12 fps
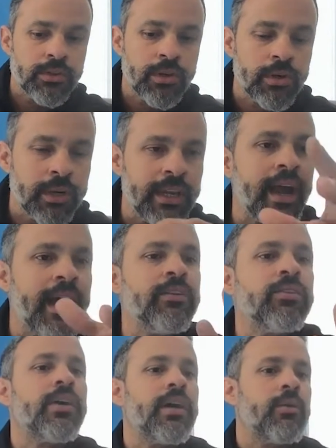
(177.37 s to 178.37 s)
So in
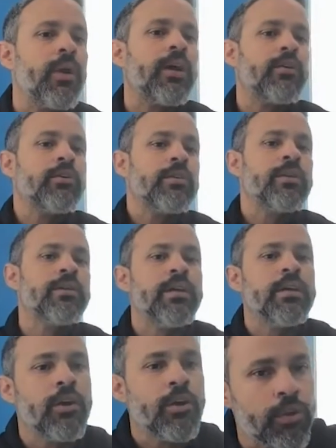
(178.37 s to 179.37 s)
hindsight, right,
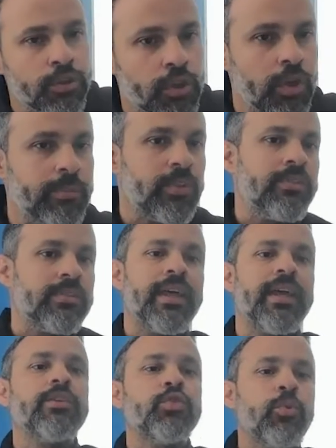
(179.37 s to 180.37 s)
in other terms, it's
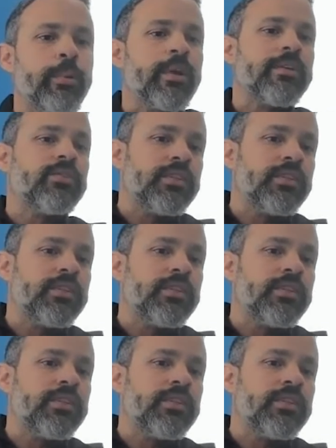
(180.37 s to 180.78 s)
like super